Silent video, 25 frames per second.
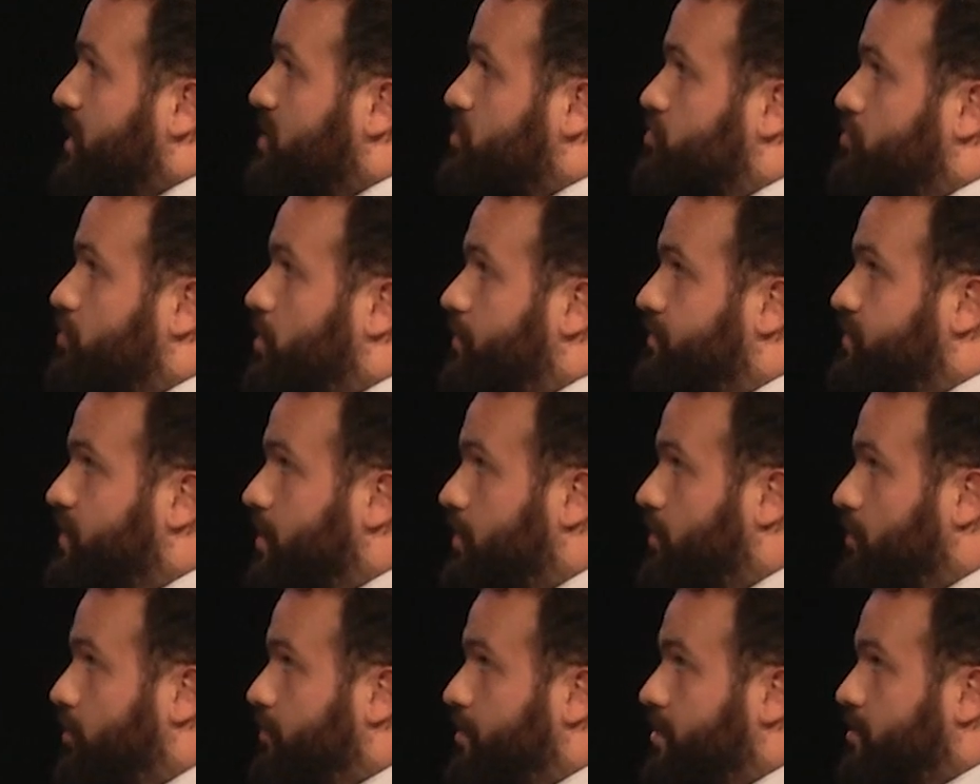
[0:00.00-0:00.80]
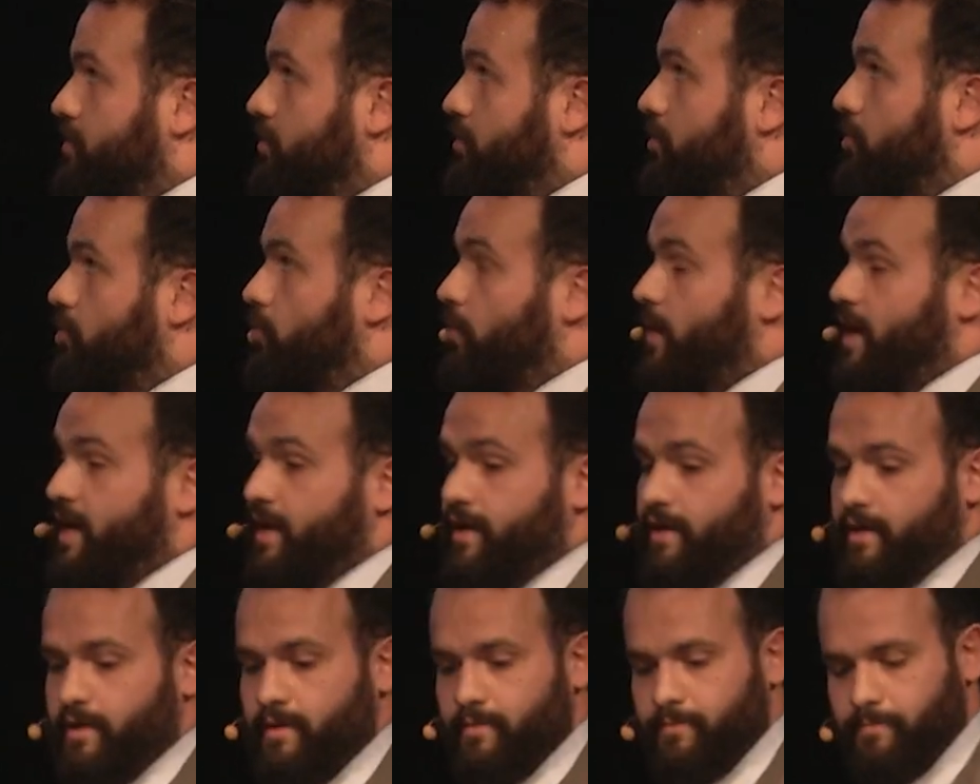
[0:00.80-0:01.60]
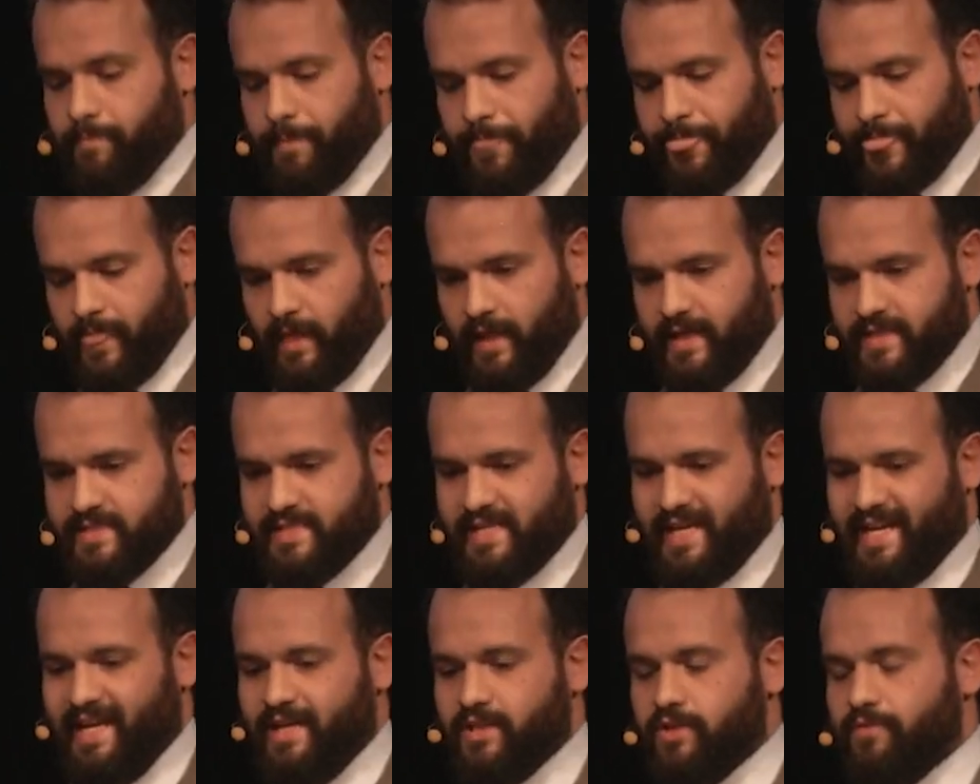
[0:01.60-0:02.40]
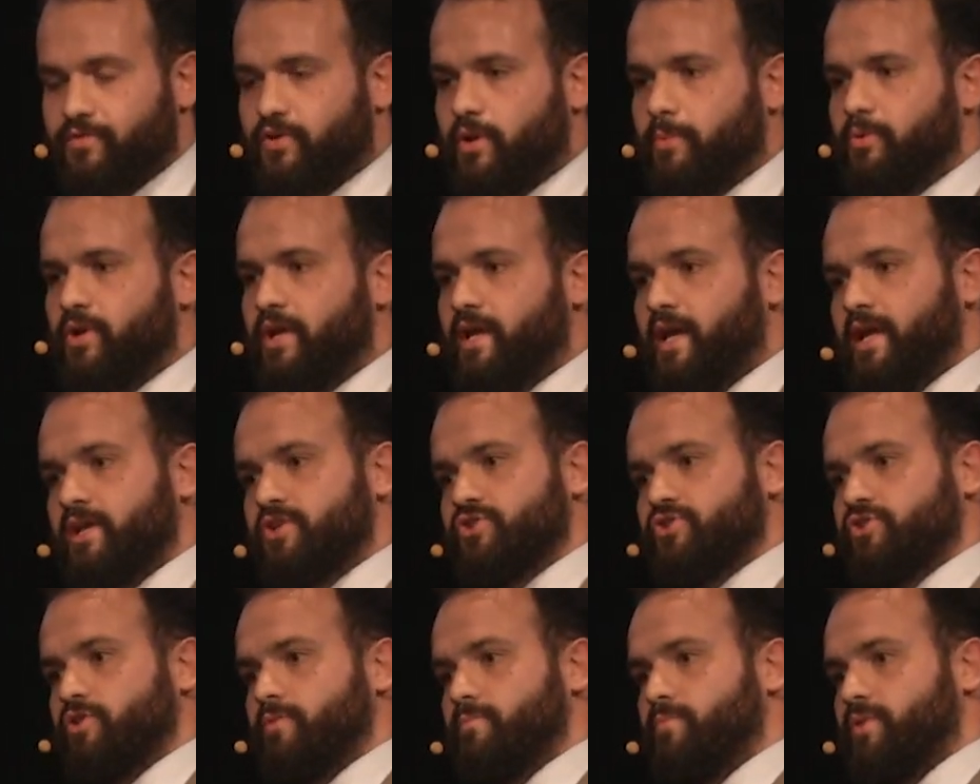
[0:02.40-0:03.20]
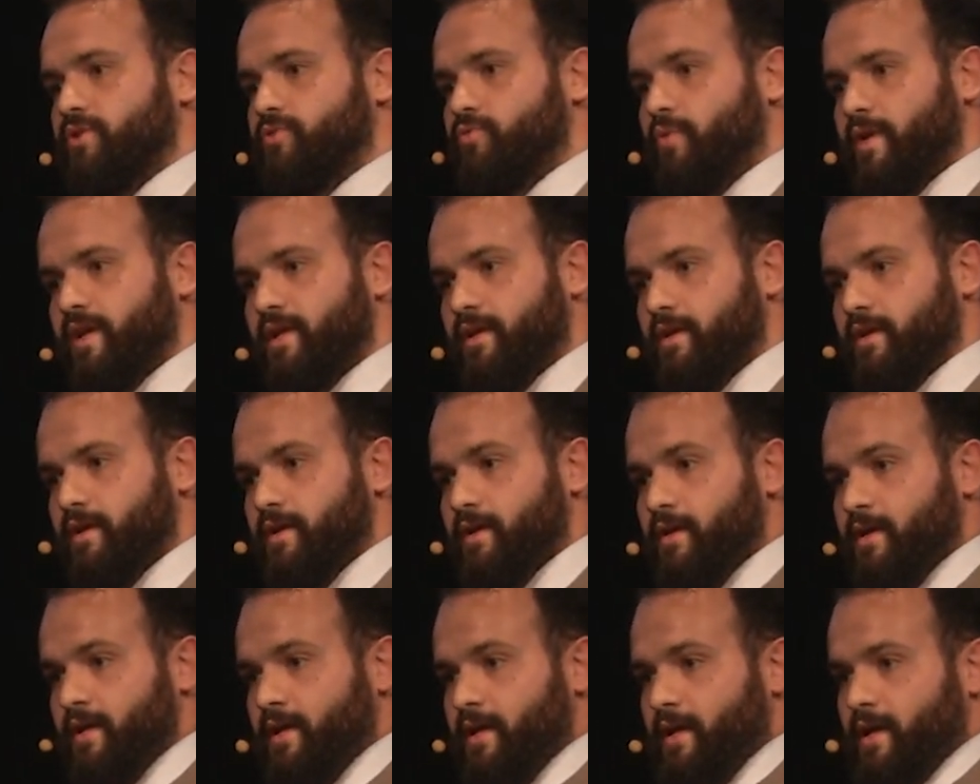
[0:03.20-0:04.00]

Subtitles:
picture of the corridor where it's a kind of communication between